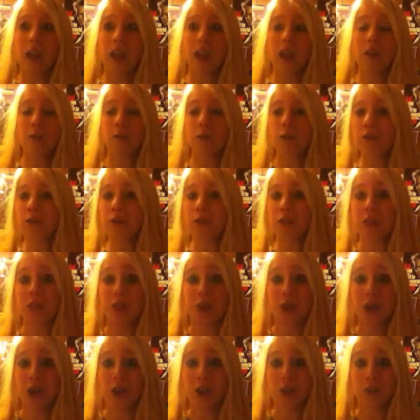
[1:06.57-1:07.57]
never even
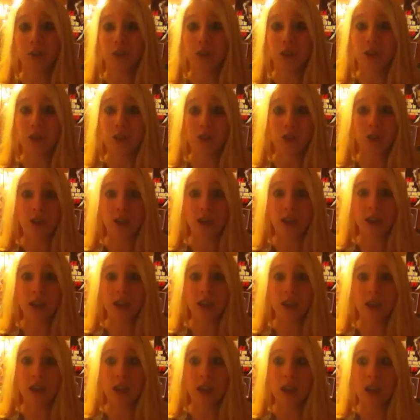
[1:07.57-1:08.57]
thought of the
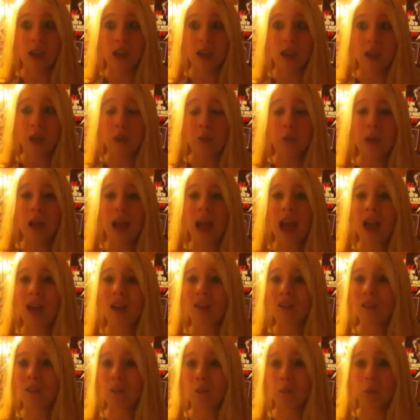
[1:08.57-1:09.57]
streak, they would
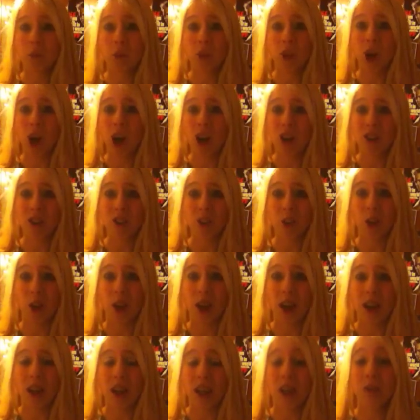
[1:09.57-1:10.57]
have him lost
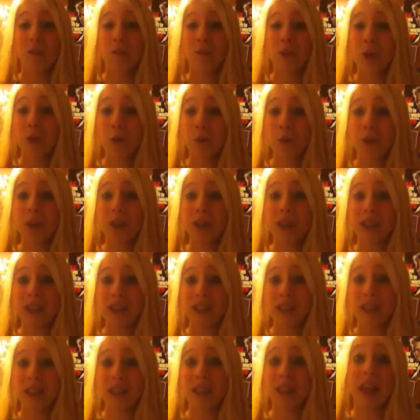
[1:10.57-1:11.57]
already. And if they really
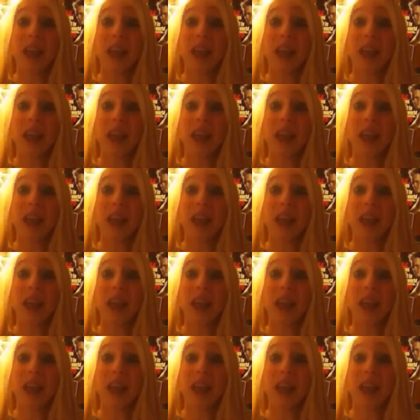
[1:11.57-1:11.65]
did,